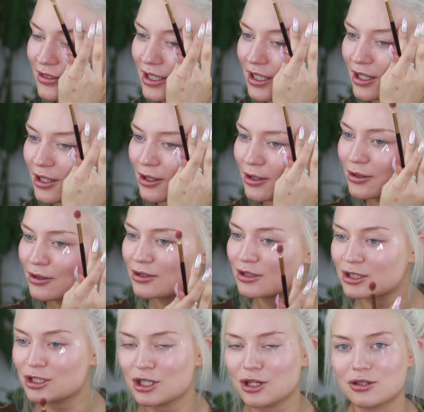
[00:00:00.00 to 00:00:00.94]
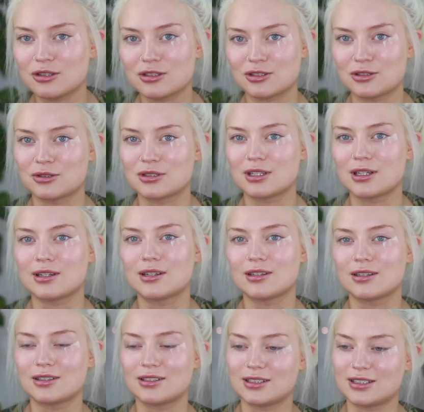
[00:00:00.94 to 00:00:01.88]
video, she also did
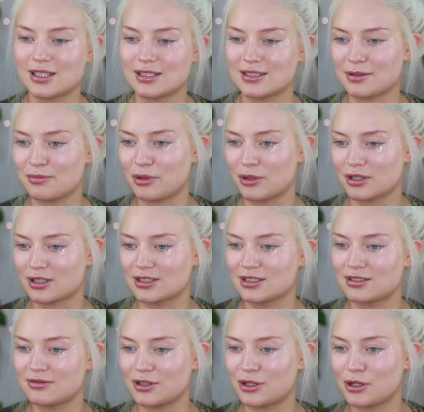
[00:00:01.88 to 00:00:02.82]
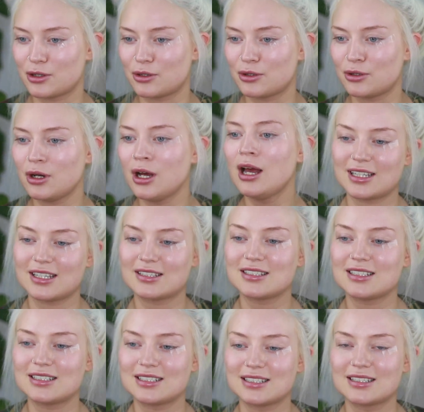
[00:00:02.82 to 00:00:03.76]
a Desi Perkins video.
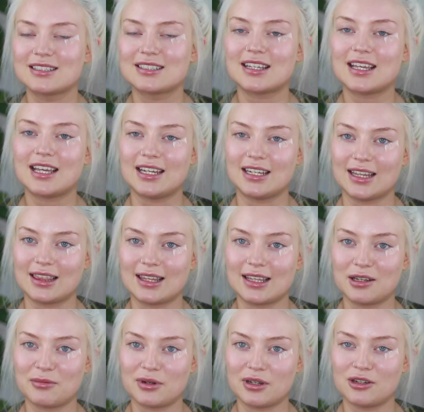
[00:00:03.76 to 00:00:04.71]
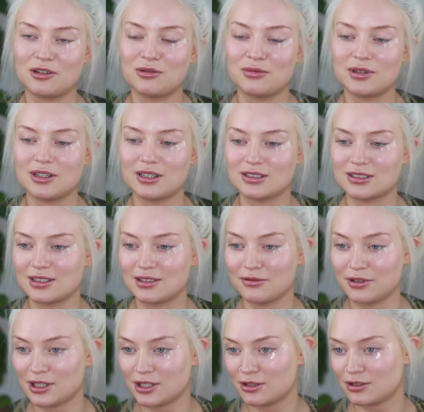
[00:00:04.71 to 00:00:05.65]
Desi didn't say anything about her brows in the
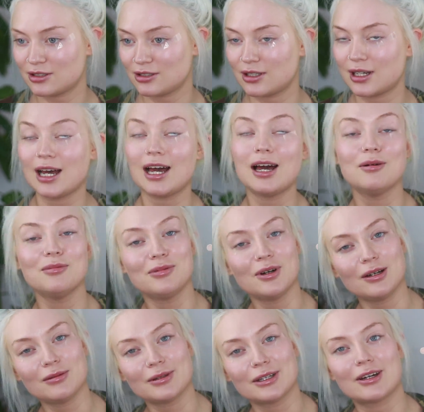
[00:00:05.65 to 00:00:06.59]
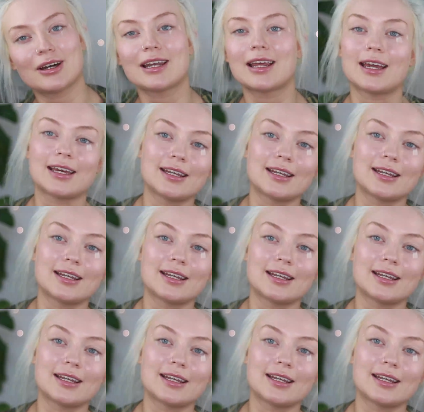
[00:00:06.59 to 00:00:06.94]
video, so I'm probably gonna